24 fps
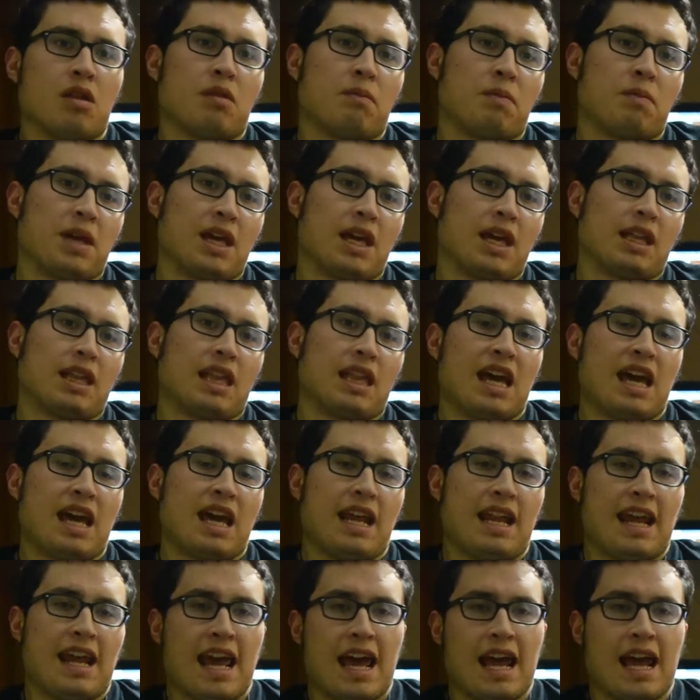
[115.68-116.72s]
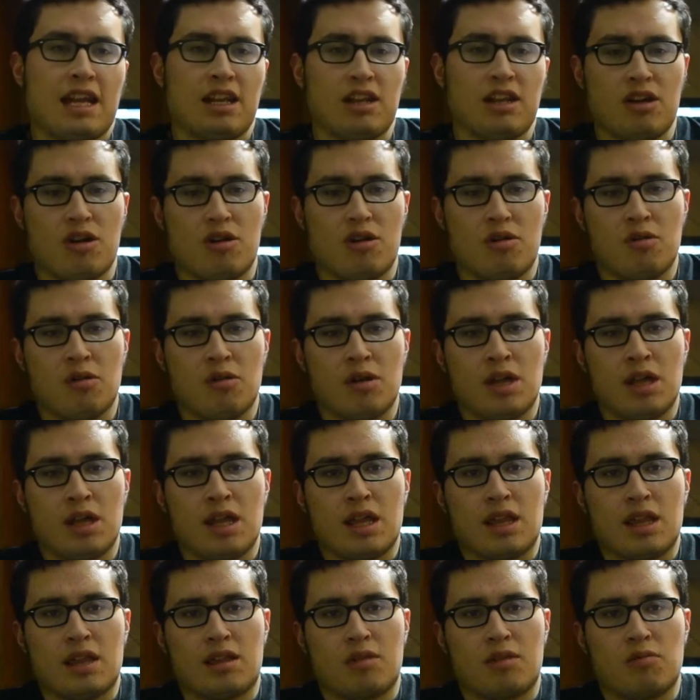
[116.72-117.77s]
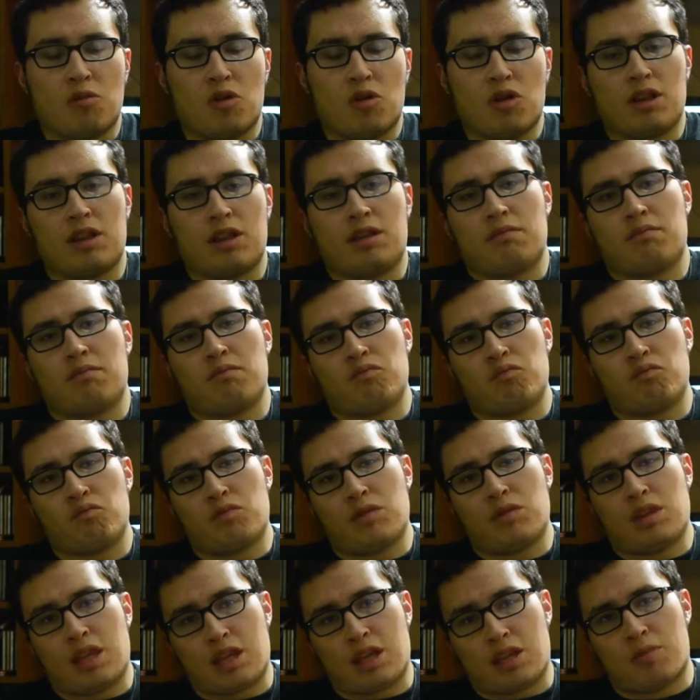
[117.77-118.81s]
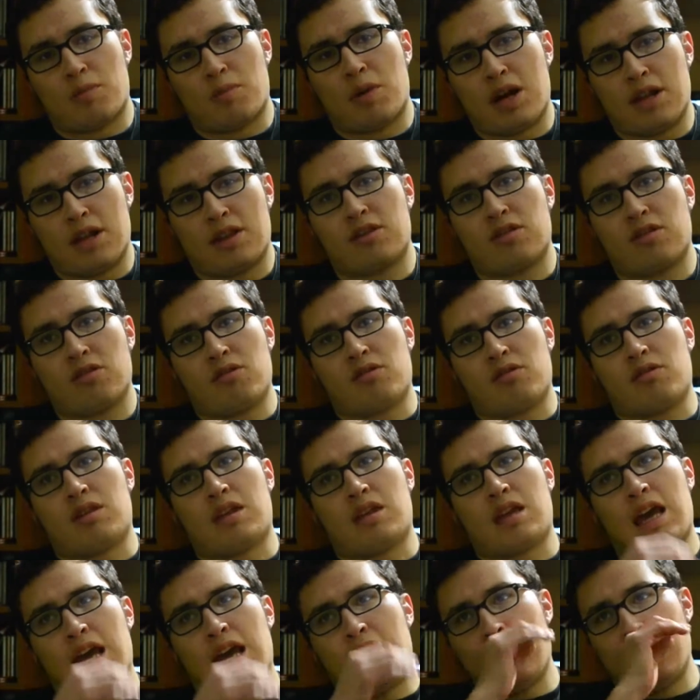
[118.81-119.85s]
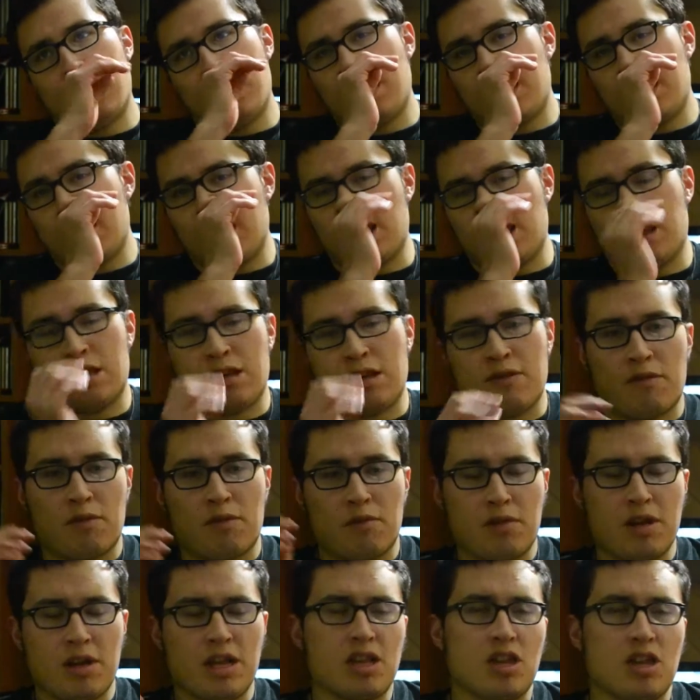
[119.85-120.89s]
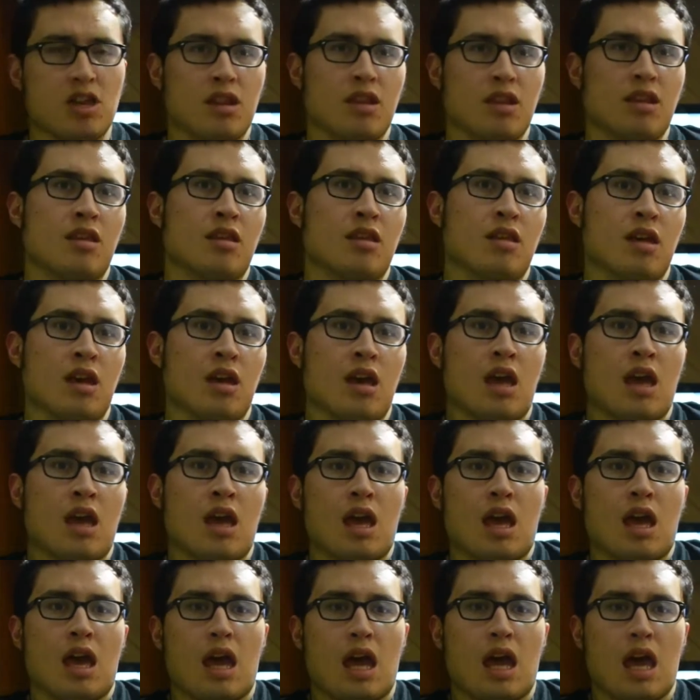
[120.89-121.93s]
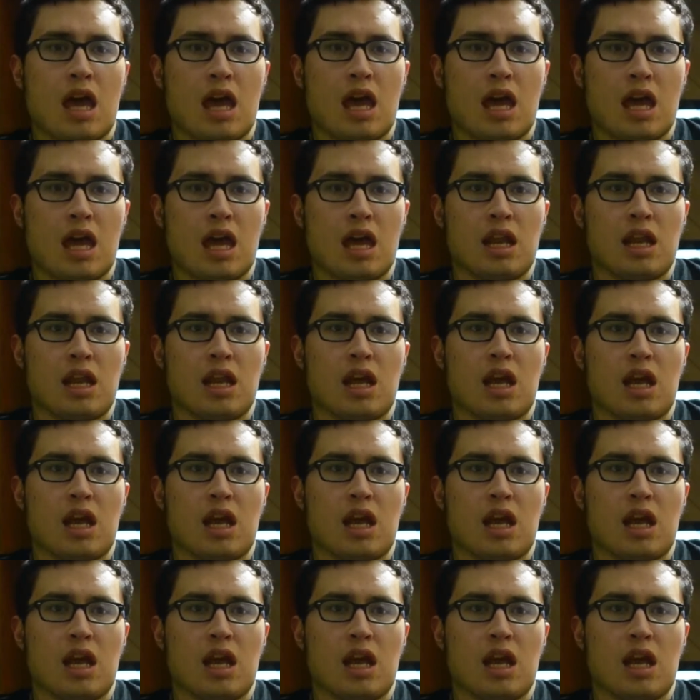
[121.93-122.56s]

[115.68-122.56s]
being that it had, you know, six monsters, had six different regions. And